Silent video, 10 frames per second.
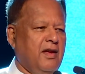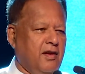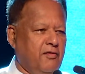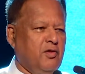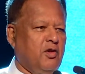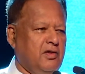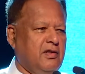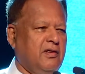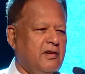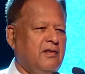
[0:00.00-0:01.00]
if those
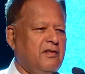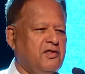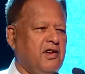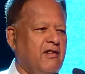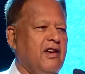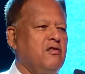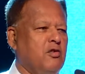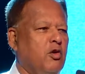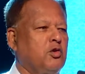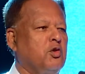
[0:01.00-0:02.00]
children who
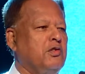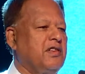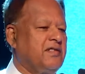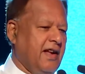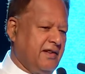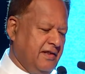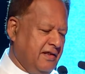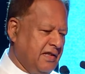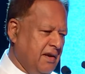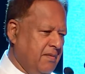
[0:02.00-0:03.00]
go through the state
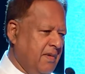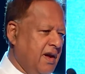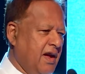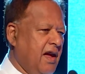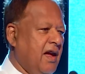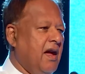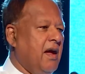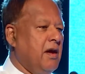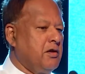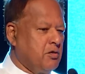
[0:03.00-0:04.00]
system
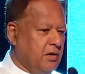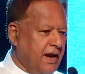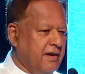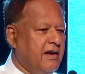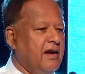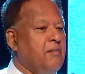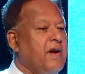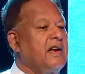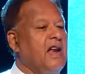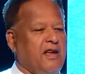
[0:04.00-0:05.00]
should get a
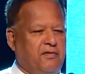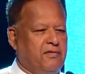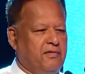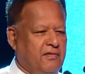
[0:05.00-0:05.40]
better life.